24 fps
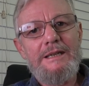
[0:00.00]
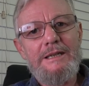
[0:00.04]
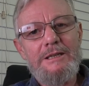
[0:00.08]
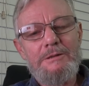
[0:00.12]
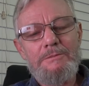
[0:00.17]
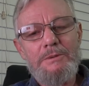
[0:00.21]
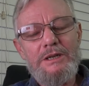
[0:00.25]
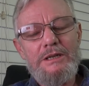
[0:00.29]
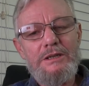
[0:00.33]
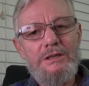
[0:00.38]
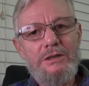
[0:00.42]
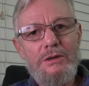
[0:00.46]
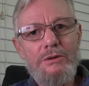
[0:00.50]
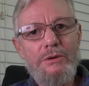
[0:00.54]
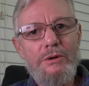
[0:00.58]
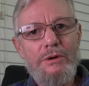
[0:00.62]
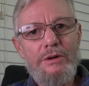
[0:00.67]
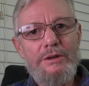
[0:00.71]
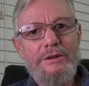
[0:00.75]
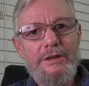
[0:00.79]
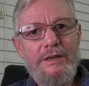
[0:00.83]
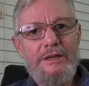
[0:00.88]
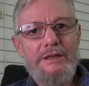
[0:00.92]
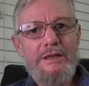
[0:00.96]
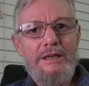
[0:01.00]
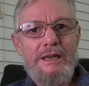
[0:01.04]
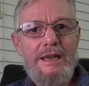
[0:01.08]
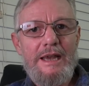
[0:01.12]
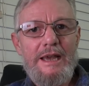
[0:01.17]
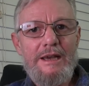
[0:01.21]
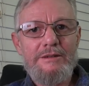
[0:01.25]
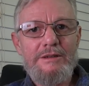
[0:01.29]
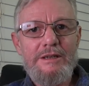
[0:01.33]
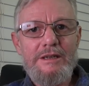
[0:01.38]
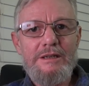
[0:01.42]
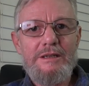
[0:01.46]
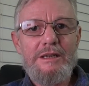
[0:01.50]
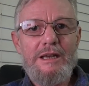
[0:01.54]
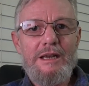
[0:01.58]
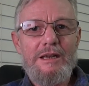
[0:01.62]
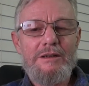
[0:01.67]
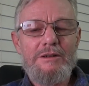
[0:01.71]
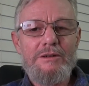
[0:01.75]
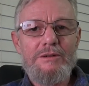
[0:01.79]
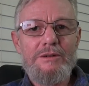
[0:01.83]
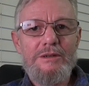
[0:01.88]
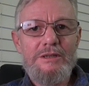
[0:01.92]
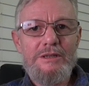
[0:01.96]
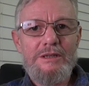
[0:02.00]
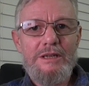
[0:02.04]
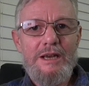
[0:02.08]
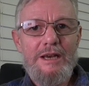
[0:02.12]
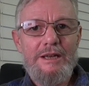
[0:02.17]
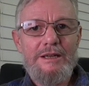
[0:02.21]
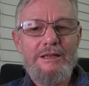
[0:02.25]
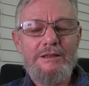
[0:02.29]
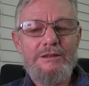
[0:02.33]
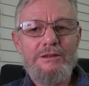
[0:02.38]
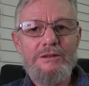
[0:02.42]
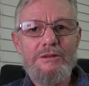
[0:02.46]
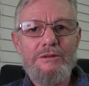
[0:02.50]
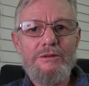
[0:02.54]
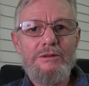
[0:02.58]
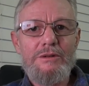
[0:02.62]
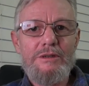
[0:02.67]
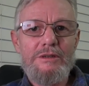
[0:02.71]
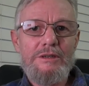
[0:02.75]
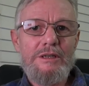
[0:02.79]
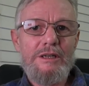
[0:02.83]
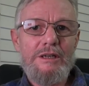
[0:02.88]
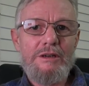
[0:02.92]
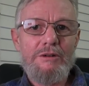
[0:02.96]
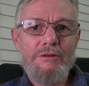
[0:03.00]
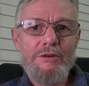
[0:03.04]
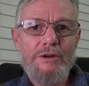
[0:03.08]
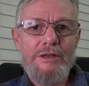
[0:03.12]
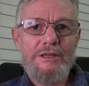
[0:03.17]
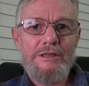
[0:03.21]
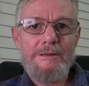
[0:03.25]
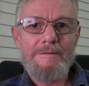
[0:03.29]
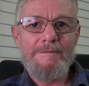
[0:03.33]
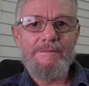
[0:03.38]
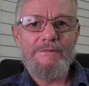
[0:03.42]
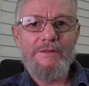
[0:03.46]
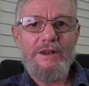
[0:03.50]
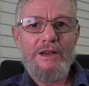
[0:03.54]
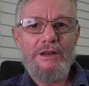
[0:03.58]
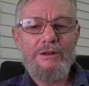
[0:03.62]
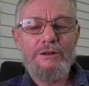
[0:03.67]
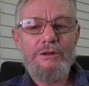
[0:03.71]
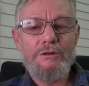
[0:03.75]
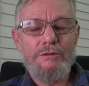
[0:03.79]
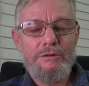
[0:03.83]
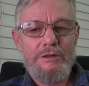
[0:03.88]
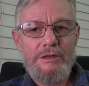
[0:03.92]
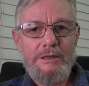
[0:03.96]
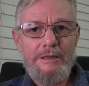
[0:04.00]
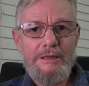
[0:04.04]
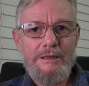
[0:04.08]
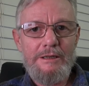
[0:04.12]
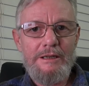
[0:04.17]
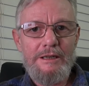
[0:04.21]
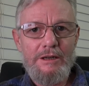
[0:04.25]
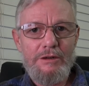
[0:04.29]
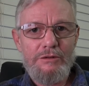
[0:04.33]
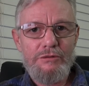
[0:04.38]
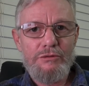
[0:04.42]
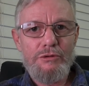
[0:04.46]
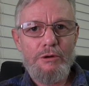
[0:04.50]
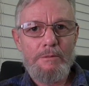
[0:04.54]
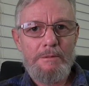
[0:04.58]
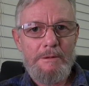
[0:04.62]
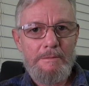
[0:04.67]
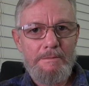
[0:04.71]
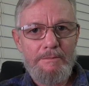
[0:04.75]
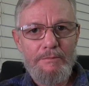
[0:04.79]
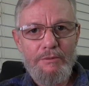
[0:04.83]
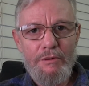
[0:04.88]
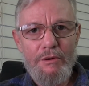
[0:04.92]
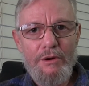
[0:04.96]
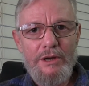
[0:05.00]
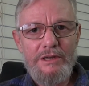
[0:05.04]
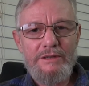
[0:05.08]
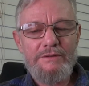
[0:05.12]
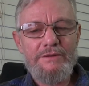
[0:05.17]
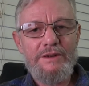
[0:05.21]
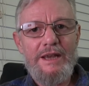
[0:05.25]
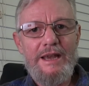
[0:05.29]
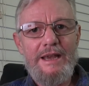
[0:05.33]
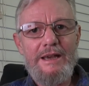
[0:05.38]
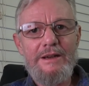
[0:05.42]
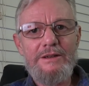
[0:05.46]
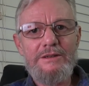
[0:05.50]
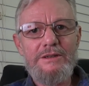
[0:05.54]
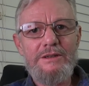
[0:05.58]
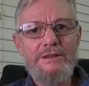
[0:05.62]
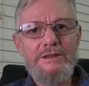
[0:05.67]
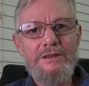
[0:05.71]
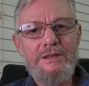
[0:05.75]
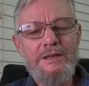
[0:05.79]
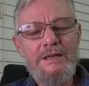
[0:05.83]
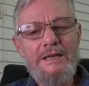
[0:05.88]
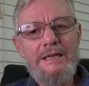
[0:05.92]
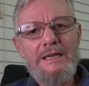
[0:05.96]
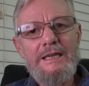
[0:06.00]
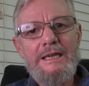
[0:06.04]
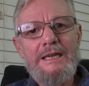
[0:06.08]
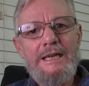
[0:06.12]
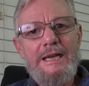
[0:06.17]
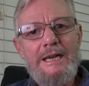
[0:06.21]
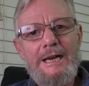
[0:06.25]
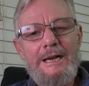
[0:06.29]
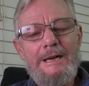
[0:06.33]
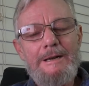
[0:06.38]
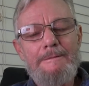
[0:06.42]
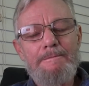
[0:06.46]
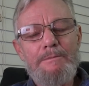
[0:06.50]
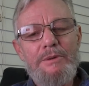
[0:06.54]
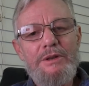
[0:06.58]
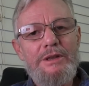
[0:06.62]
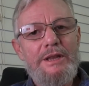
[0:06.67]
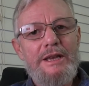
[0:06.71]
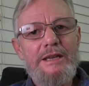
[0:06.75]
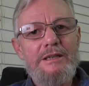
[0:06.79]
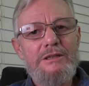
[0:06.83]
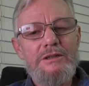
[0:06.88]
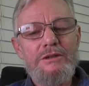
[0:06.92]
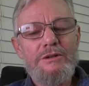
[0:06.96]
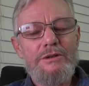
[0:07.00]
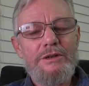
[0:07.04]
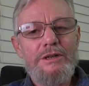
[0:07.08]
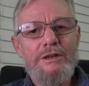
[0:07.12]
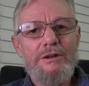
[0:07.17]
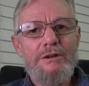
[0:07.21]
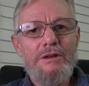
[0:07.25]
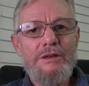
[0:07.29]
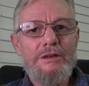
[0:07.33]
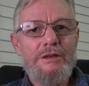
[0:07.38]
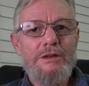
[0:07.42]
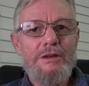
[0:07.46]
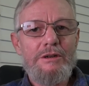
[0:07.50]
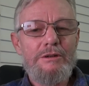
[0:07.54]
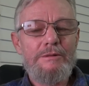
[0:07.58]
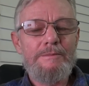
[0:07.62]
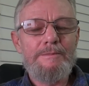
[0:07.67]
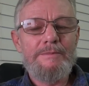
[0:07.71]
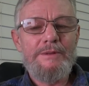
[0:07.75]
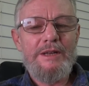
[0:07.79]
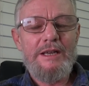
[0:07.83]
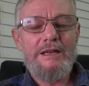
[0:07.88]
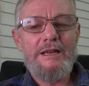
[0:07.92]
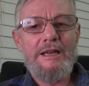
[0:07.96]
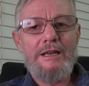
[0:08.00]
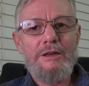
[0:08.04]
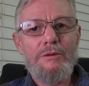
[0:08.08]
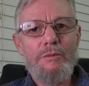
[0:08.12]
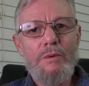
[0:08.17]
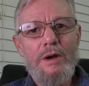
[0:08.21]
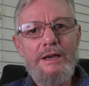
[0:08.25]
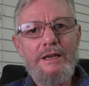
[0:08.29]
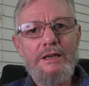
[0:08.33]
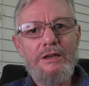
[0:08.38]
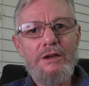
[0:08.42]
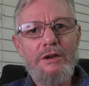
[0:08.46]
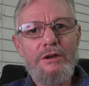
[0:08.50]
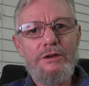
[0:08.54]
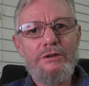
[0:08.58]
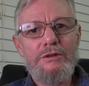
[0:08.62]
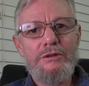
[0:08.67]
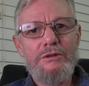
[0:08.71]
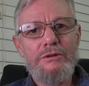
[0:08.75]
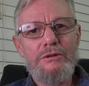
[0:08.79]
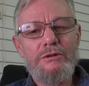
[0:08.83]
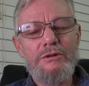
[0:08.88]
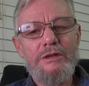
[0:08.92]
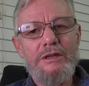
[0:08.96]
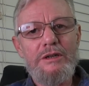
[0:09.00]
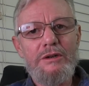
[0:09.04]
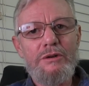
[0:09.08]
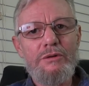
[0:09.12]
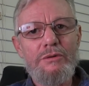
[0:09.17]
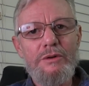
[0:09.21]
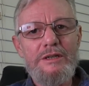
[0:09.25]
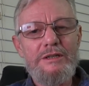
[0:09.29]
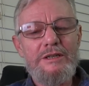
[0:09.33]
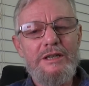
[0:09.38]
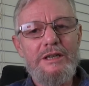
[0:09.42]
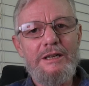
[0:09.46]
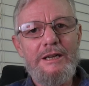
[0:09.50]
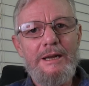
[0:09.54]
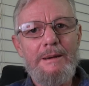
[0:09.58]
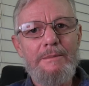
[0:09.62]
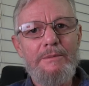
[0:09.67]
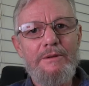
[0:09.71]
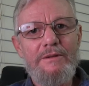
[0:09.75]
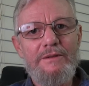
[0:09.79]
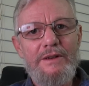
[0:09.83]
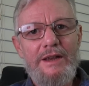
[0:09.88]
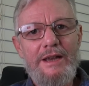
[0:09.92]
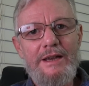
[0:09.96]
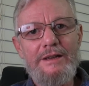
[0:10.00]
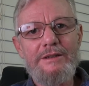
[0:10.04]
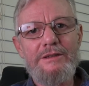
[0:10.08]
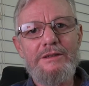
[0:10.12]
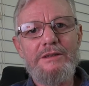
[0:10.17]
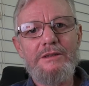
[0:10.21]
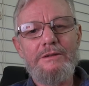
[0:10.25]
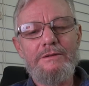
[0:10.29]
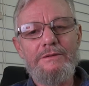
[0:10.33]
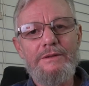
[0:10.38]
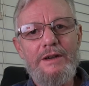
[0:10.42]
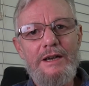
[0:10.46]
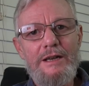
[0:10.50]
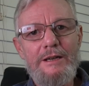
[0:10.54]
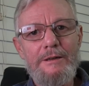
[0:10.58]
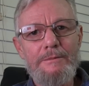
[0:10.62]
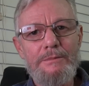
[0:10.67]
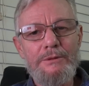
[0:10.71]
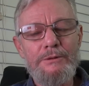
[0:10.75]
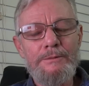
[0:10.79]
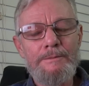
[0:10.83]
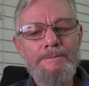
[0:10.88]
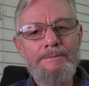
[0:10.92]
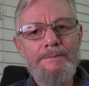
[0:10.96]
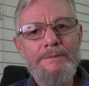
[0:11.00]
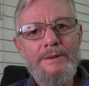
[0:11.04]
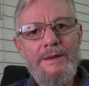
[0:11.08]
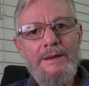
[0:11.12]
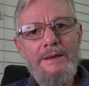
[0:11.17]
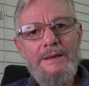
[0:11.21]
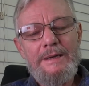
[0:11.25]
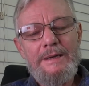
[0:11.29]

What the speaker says: There's been talk that the housing sector is starting to decrease in value and drop in price for houses, but that's not in any way going to increase the number of houses available.